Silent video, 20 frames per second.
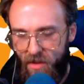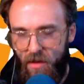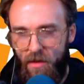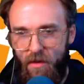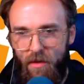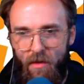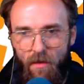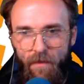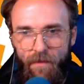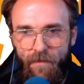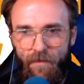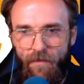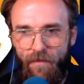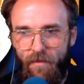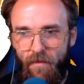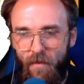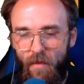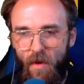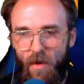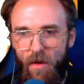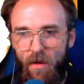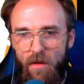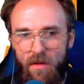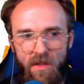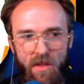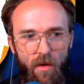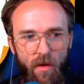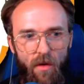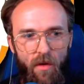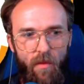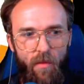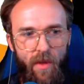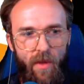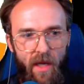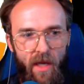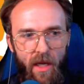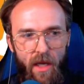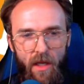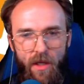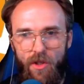to, let's go to the
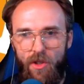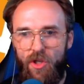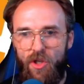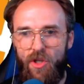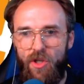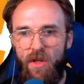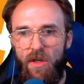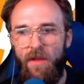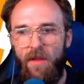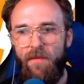page.